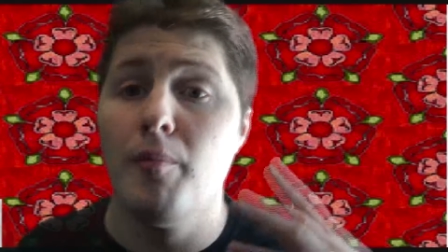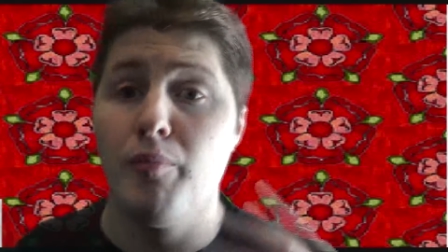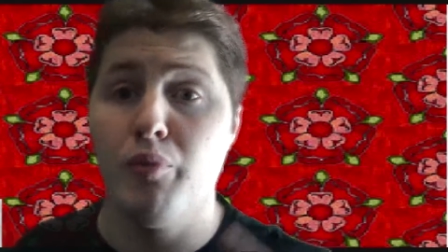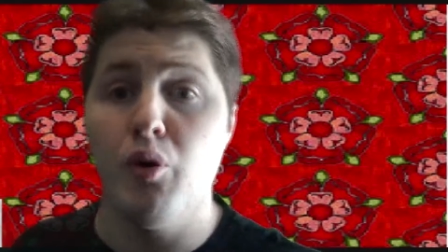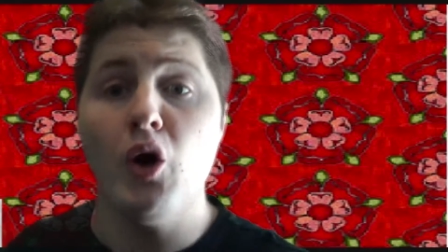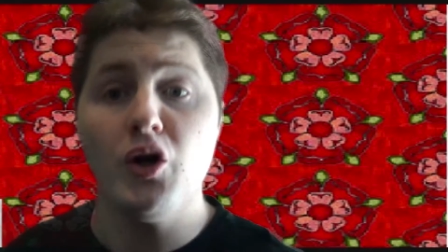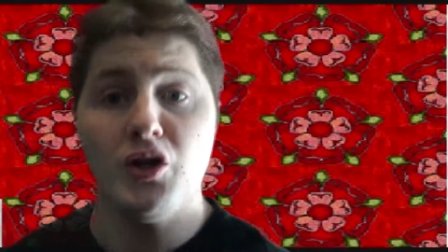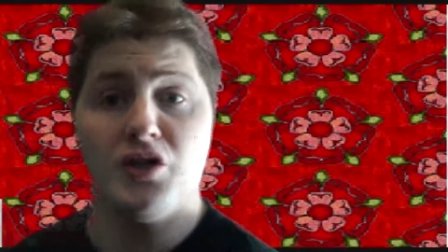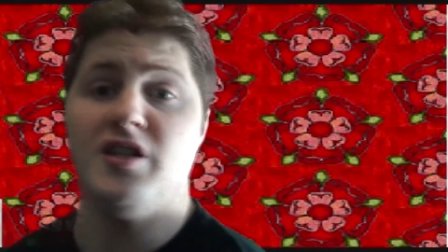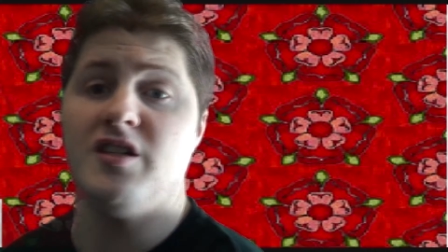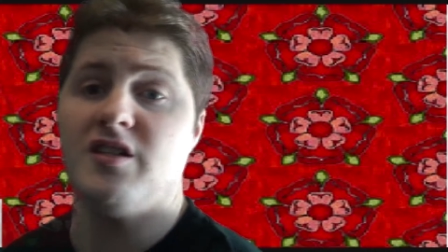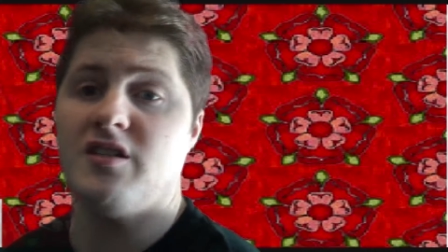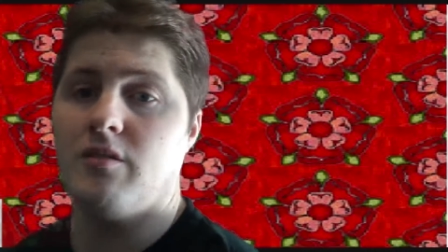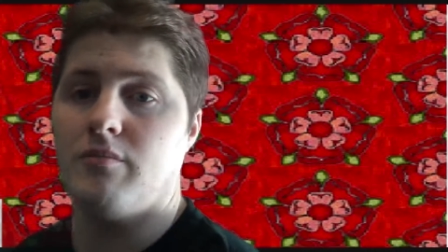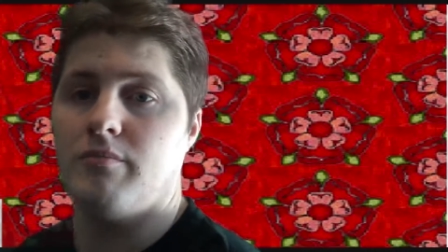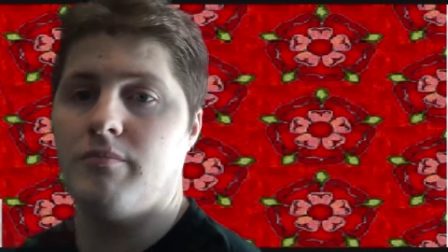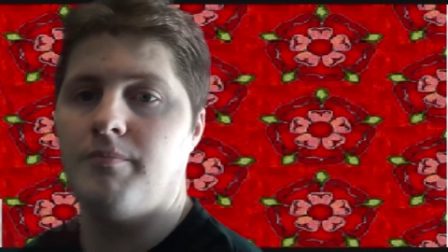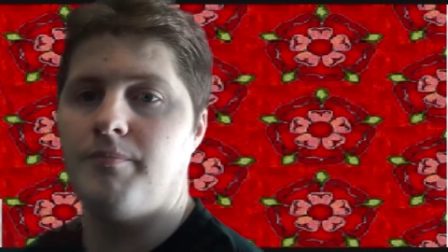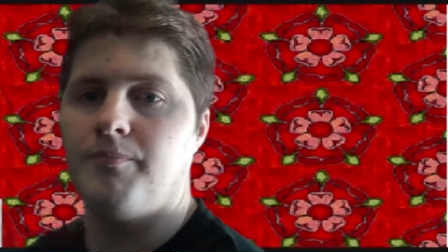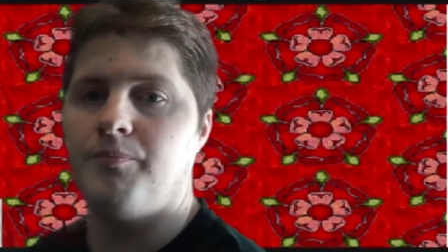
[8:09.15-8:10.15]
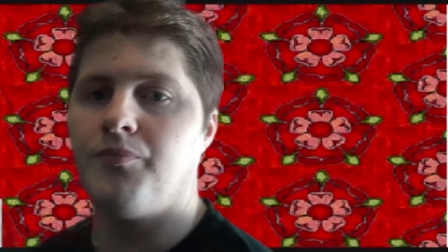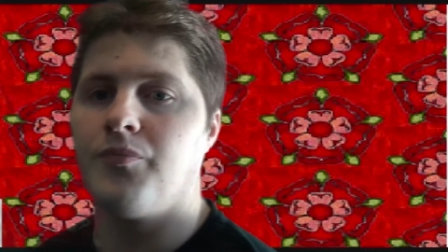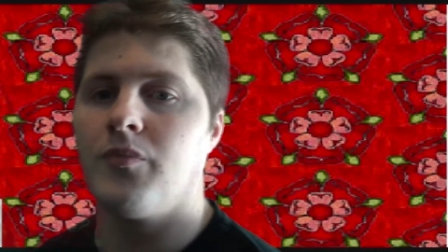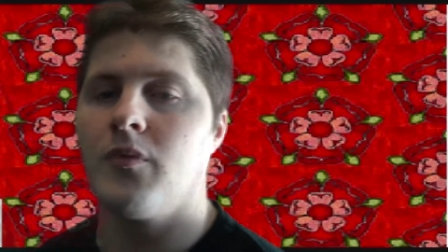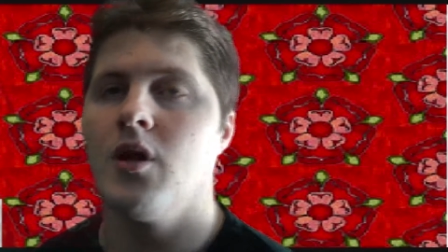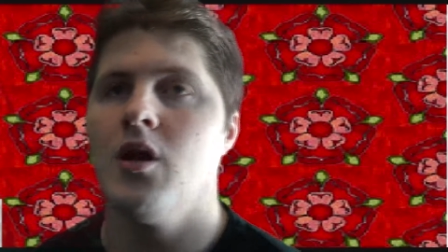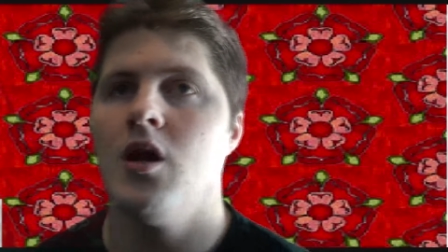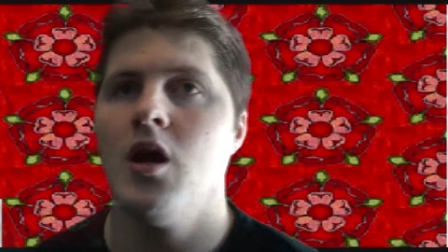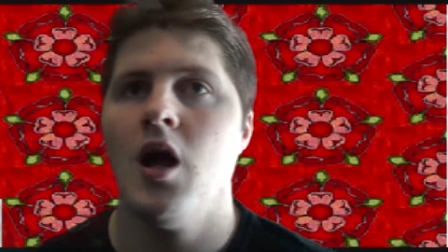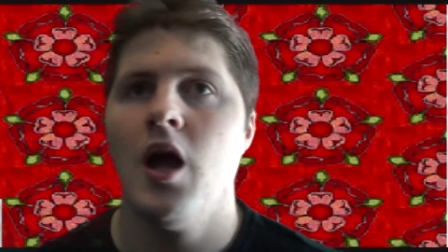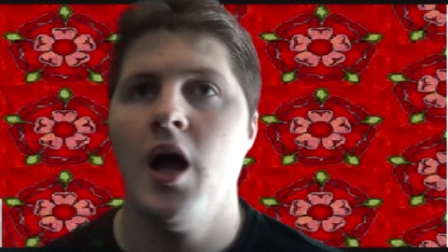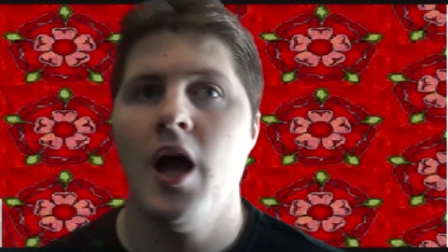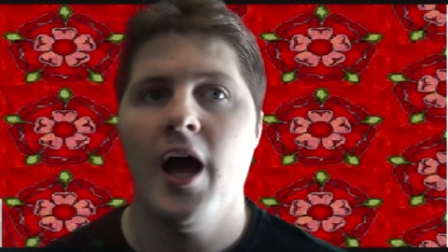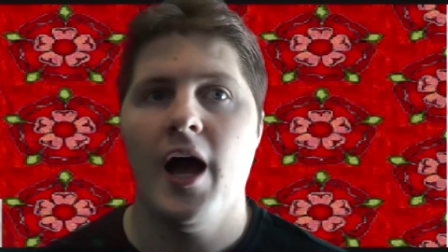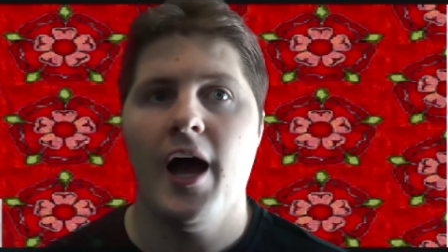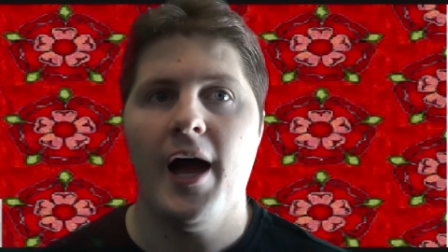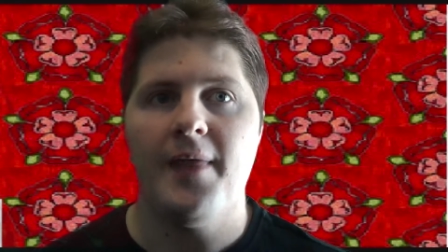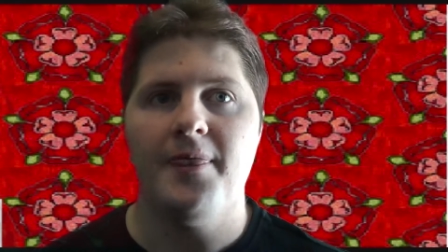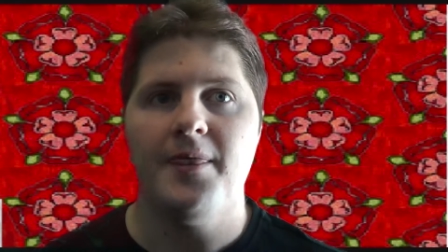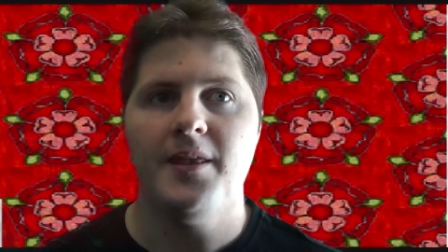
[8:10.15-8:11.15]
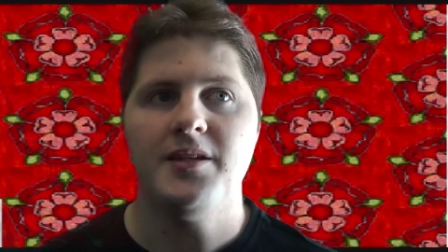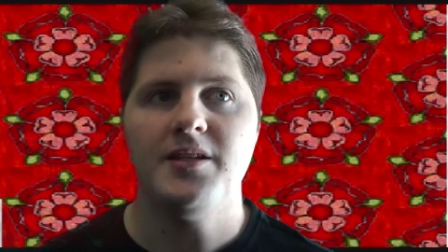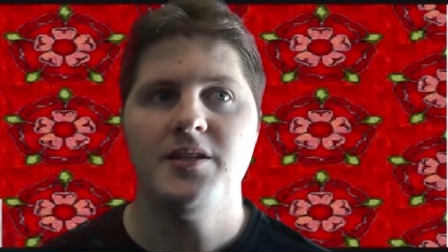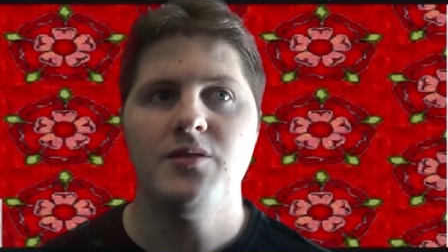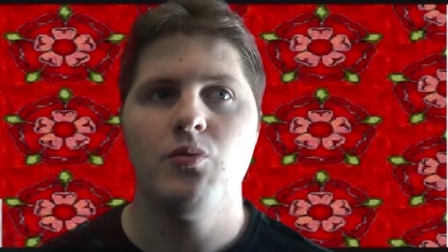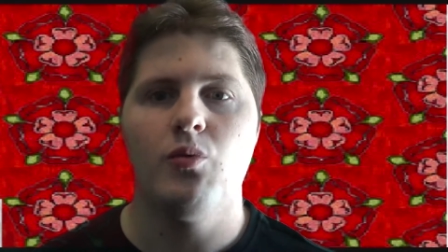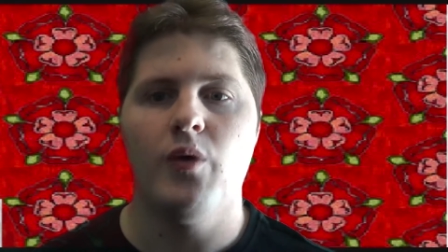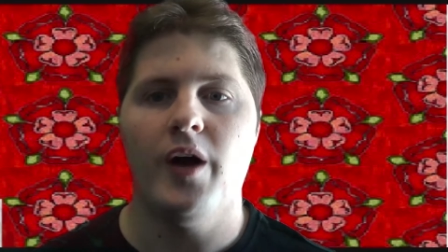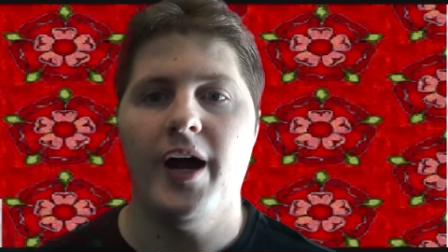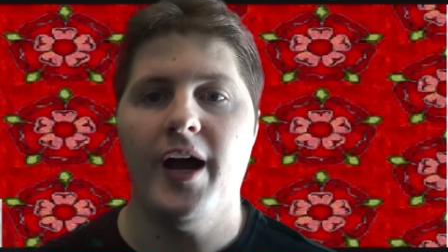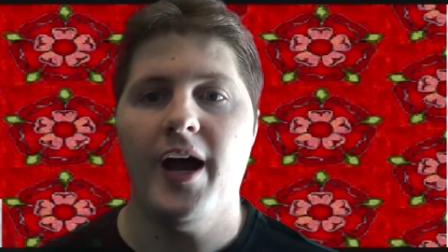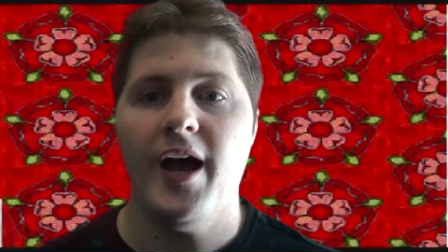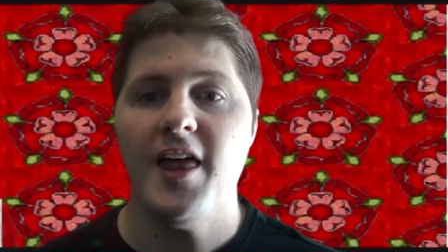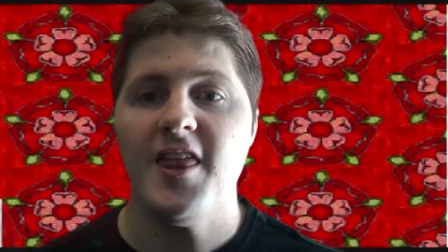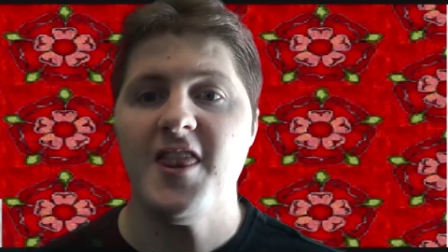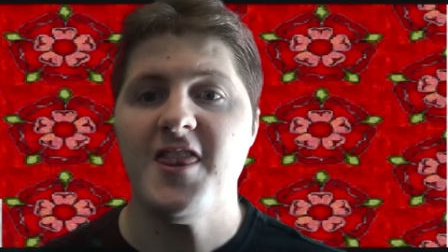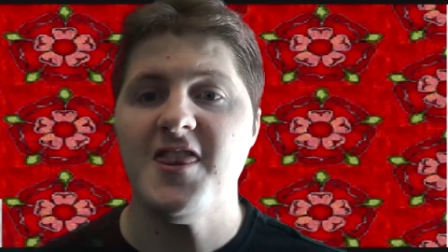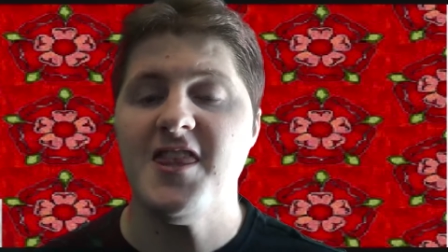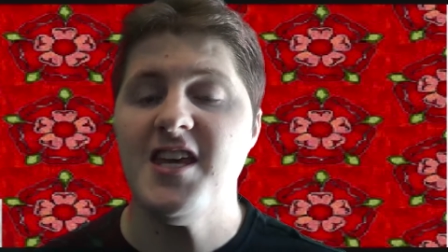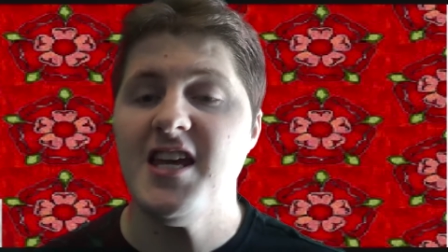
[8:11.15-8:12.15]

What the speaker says: Protestantism. And this is where